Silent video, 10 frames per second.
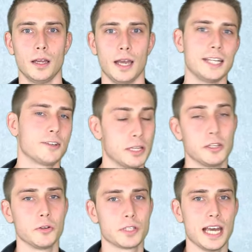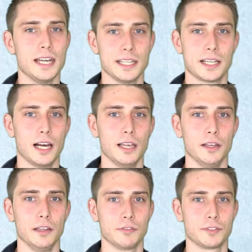And you can use any color
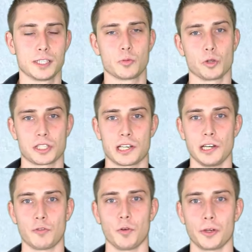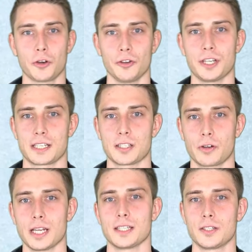if this wasn't clear from the context,
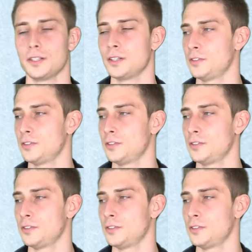okay? So you,